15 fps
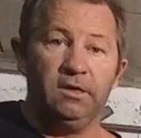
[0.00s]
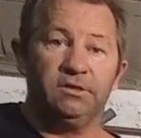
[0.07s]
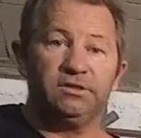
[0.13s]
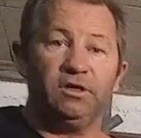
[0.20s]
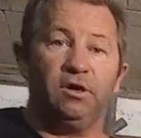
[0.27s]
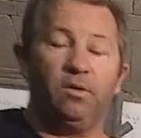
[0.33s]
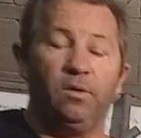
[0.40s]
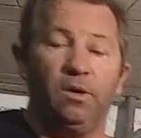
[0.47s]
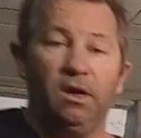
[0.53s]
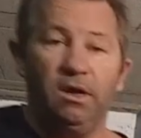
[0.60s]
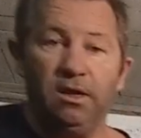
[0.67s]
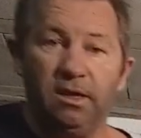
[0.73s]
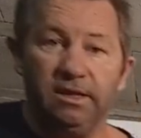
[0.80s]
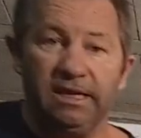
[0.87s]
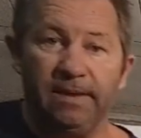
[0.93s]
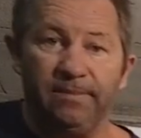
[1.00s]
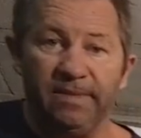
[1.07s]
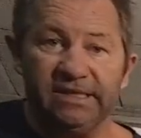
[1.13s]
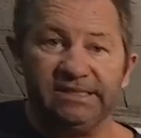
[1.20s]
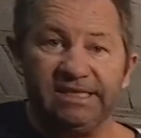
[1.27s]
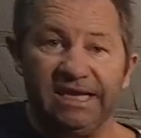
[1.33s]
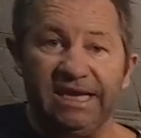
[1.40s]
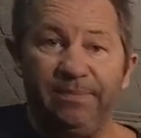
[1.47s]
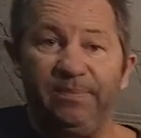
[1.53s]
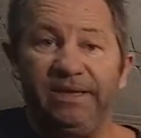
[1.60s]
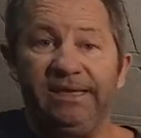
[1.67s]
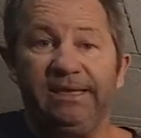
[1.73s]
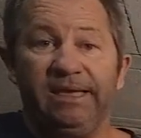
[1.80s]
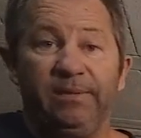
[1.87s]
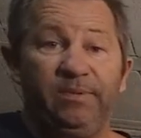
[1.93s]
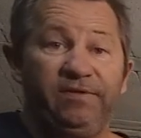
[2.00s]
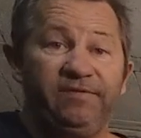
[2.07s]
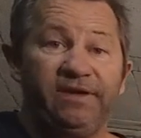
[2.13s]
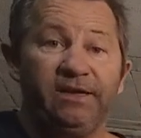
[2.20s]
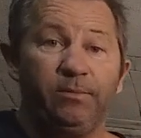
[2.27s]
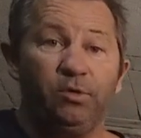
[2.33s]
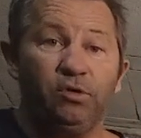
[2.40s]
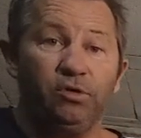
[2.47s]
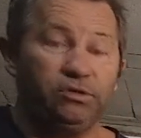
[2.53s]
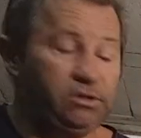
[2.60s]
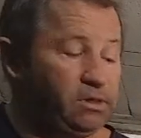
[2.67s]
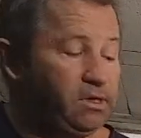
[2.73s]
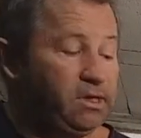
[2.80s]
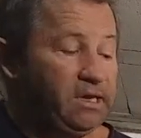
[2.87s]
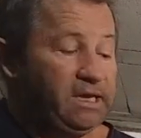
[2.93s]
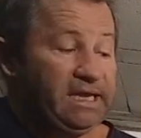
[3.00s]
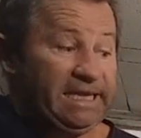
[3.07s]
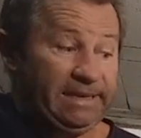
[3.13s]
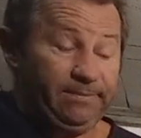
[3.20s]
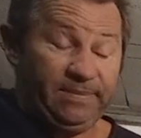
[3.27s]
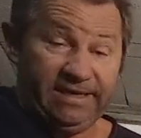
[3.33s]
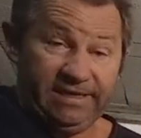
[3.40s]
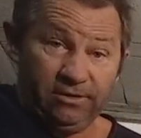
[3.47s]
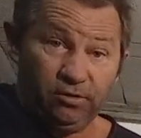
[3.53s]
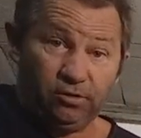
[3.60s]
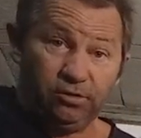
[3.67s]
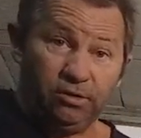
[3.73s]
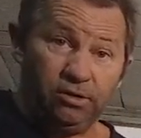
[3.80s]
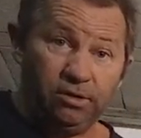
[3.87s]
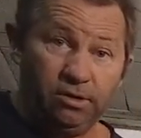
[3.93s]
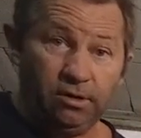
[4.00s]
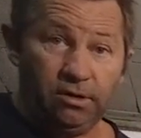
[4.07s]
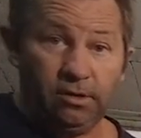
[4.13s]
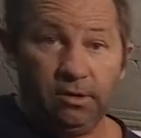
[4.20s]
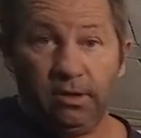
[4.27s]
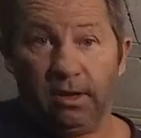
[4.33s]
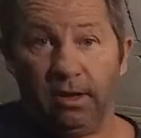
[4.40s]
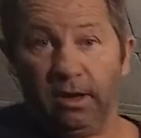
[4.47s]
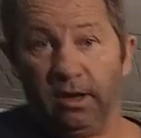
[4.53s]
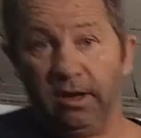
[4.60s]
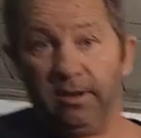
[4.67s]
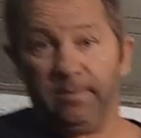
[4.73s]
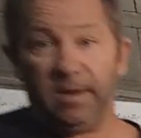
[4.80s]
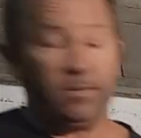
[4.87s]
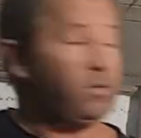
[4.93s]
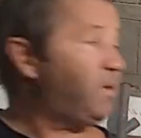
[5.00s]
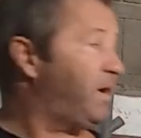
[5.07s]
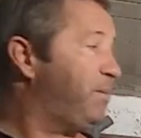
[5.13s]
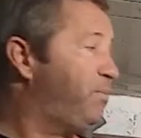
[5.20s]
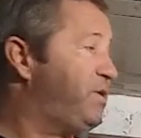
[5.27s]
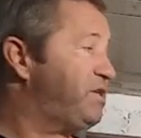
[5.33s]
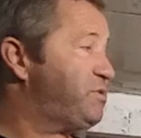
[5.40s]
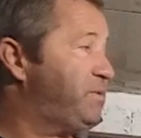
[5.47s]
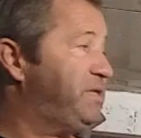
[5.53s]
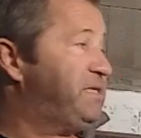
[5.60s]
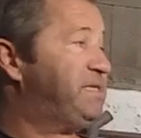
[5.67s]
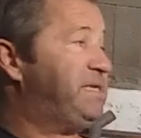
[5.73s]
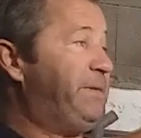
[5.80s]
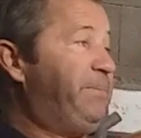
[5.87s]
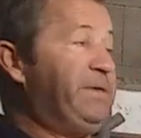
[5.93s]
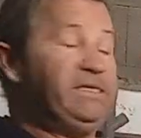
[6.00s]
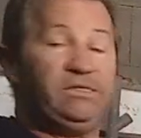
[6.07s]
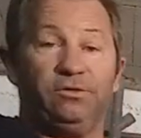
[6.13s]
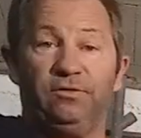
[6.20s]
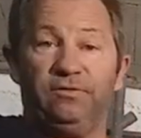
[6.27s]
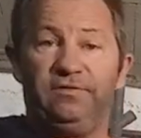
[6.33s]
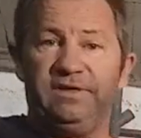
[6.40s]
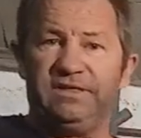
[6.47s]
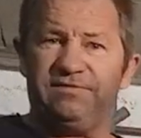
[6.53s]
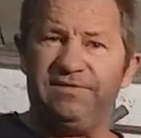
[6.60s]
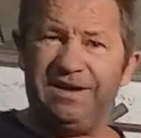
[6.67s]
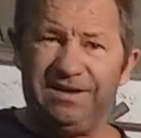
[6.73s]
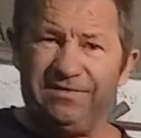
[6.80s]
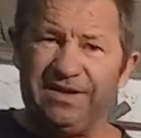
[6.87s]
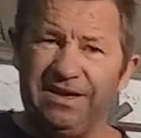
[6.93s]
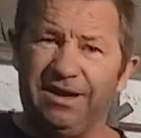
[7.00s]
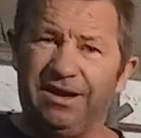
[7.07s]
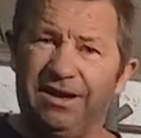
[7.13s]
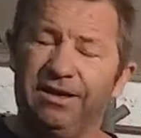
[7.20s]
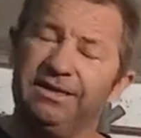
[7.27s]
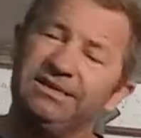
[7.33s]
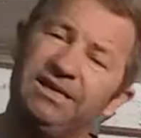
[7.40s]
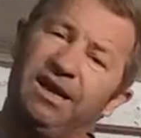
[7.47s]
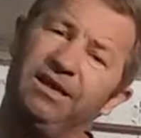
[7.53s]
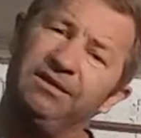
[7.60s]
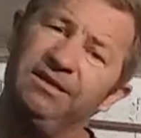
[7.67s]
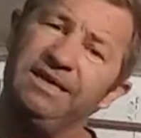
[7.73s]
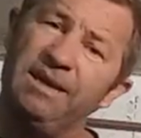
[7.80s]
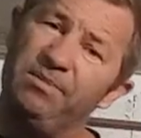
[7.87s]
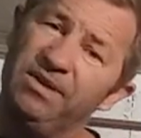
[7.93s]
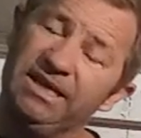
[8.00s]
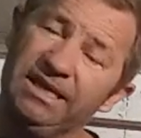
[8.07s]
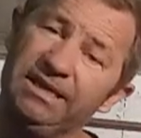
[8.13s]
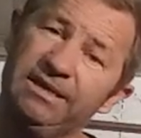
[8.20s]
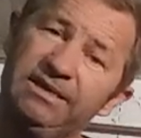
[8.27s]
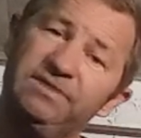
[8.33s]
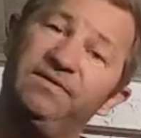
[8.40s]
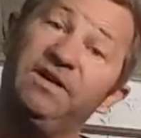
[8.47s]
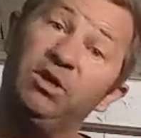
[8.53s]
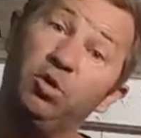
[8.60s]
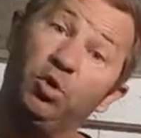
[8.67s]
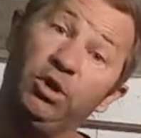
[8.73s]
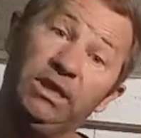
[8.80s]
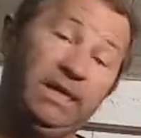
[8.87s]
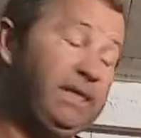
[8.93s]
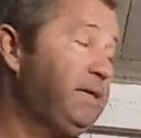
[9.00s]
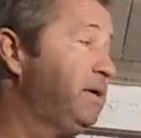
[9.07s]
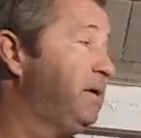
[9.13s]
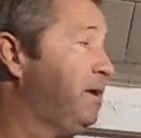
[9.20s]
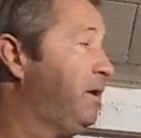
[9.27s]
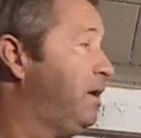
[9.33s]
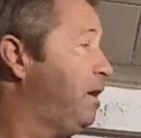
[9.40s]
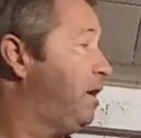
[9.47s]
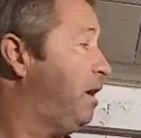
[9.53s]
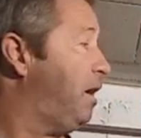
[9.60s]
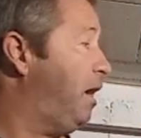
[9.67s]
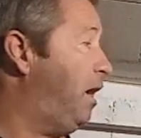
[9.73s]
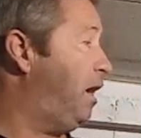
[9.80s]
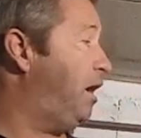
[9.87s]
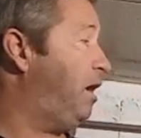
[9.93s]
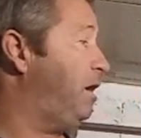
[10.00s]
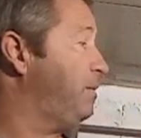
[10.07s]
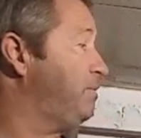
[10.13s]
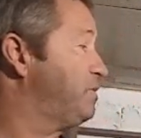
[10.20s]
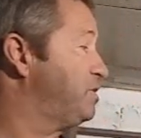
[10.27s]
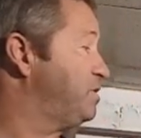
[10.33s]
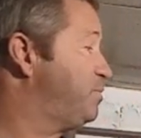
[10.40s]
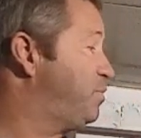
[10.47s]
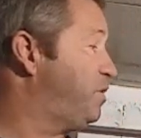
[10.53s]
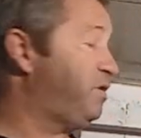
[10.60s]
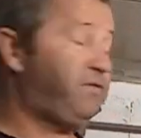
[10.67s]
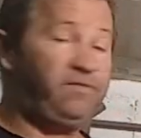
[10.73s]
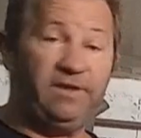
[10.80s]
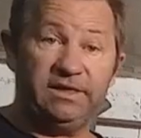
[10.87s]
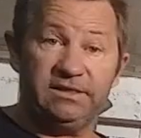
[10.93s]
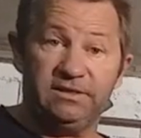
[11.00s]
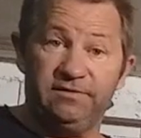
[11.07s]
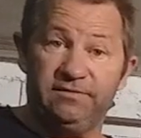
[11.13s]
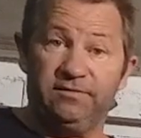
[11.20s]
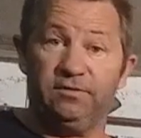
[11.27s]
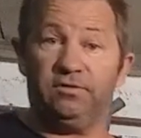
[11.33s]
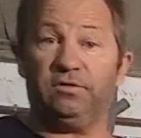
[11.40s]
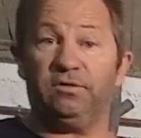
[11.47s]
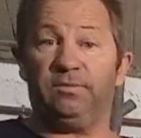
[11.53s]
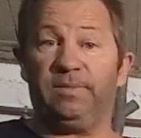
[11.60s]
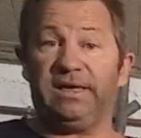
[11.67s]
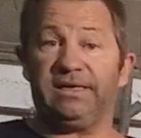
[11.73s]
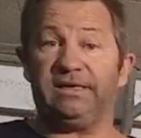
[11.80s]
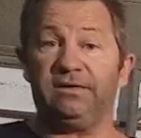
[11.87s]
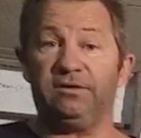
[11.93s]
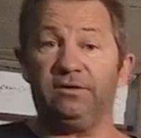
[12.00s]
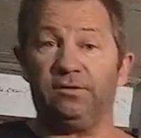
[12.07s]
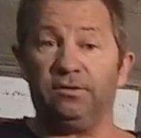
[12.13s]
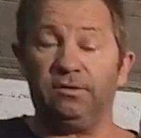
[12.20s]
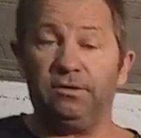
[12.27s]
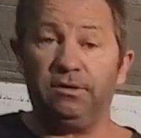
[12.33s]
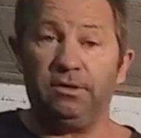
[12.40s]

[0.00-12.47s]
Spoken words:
So yeah, it's an Ippy fingerboard, Ippy nut. I'm quite impressed with this Ippy stuff. It's very hard. It's harder than ebony. It's very oily. So it's perfect for making a nut.